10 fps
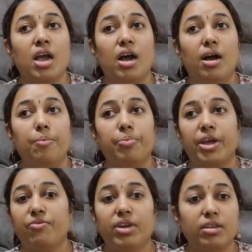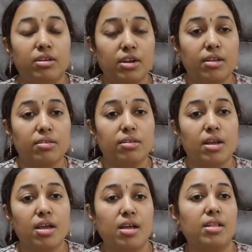and Vedic chants,
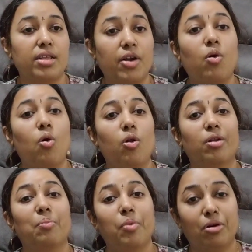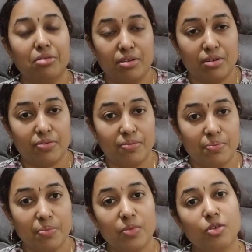they are all positive.
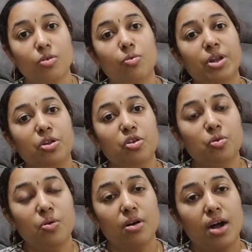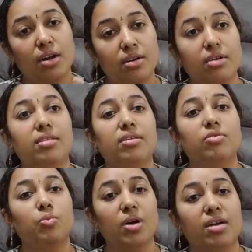So when you utter
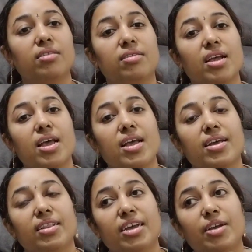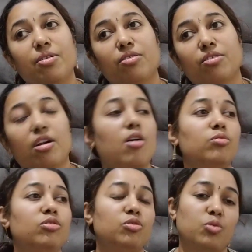these words, they
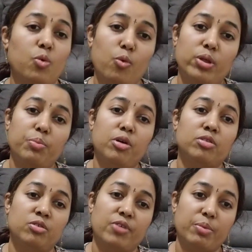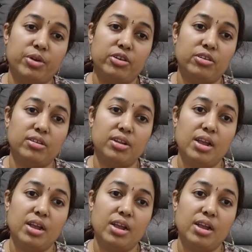surround you with positive vibration.